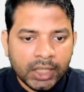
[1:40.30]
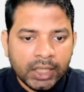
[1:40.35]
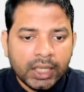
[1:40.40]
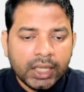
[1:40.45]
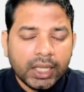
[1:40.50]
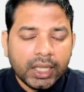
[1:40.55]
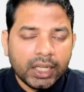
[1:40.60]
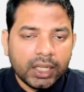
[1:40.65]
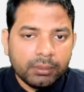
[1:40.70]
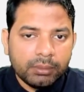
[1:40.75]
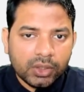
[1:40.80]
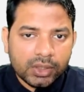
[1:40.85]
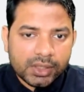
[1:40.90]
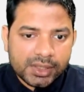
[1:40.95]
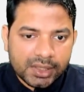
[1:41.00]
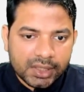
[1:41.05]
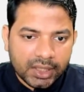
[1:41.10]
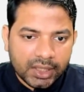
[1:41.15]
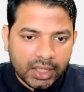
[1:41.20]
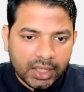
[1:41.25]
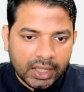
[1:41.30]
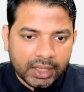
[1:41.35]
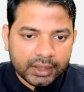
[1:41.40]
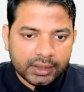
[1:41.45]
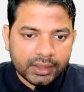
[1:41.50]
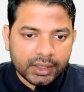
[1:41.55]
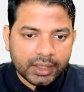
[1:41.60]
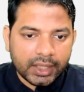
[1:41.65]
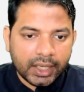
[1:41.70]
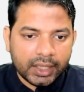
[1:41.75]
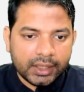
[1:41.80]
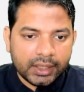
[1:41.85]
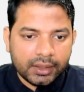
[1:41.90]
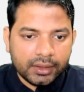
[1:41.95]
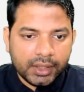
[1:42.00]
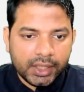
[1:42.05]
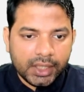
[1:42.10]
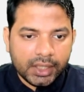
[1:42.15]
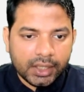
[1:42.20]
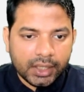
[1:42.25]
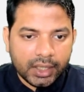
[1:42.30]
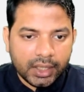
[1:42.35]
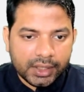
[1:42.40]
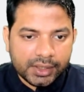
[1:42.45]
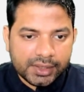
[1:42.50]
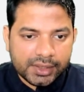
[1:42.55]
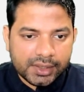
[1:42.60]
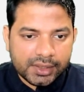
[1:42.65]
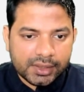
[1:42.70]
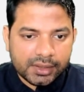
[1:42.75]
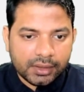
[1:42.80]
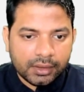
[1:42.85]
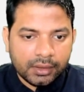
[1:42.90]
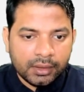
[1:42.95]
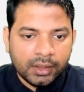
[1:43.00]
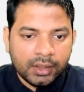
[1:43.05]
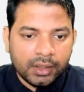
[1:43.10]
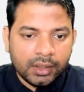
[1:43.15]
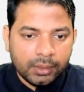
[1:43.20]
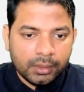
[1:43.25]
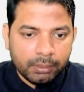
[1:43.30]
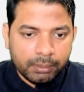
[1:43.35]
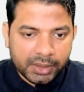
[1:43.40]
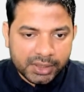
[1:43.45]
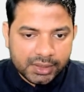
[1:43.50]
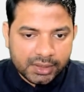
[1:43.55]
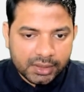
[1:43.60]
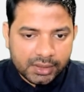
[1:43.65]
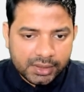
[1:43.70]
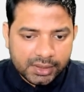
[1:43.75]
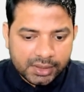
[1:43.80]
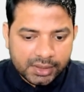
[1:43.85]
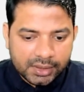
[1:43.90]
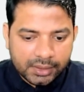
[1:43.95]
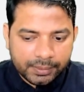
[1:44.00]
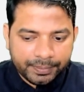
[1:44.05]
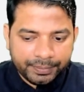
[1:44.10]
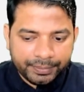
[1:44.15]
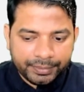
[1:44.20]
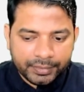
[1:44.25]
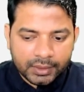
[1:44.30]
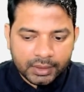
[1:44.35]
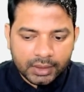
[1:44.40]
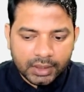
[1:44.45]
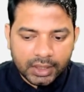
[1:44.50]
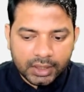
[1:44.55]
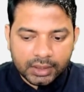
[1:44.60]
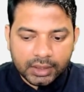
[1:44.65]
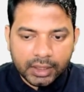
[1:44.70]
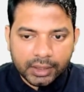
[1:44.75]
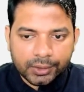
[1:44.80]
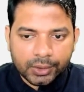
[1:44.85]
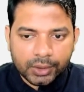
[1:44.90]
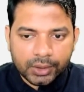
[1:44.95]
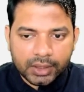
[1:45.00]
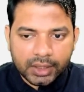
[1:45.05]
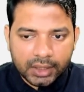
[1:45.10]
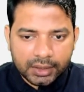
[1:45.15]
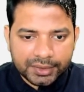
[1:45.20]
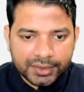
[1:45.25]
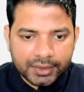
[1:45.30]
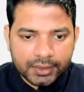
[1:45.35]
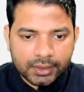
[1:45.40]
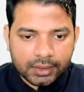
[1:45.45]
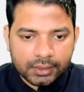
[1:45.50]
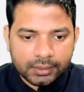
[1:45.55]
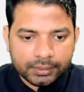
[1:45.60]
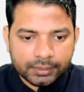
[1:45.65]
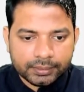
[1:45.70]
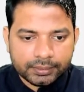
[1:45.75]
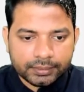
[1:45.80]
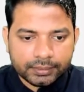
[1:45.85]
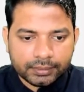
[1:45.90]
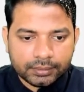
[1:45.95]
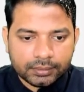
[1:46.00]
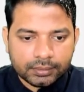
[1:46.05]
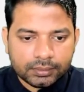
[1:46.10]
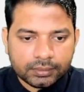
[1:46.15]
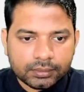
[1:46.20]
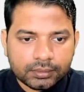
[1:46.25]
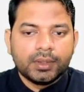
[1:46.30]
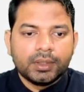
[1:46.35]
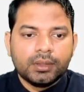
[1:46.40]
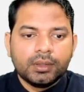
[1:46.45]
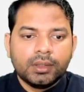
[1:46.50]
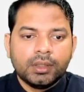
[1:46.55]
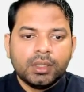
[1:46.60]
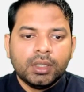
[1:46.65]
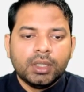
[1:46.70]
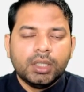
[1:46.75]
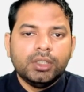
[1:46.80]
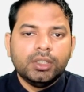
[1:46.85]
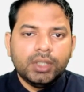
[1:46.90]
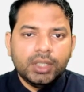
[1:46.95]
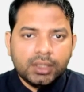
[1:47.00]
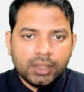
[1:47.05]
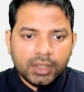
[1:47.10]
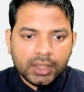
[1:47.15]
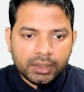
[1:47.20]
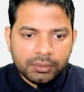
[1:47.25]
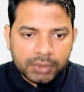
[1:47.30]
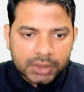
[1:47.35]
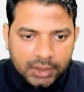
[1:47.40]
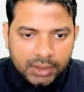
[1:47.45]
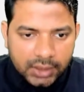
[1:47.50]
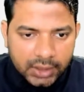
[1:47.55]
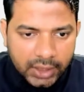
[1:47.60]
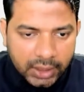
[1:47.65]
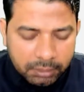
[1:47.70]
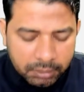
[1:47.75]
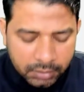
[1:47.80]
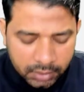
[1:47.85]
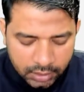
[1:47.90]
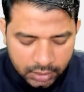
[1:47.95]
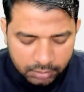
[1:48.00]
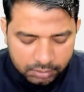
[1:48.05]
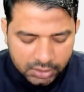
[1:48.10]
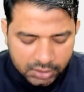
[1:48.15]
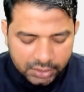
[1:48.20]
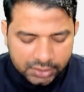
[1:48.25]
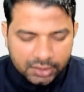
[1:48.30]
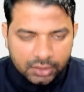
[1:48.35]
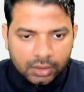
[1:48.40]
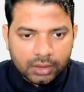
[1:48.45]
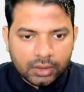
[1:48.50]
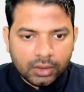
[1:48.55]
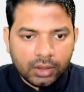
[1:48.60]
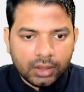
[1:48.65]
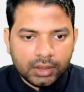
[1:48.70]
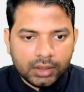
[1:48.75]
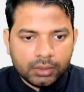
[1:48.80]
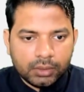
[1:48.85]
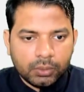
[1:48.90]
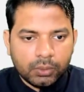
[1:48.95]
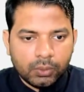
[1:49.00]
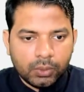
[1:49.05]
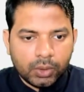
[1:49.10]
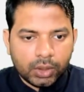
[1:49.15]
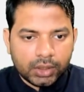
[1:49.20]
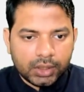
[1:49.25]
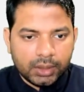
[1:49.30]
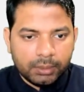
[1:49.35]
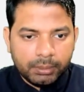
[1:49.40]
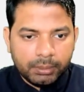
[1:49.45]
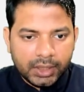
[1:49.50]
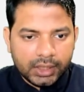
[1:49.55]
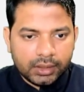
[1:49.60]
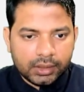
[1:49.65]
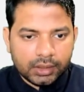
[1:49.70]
And I'm going to select the category as business and click on next. You need to give it a name. I'm just going to call it Whautomate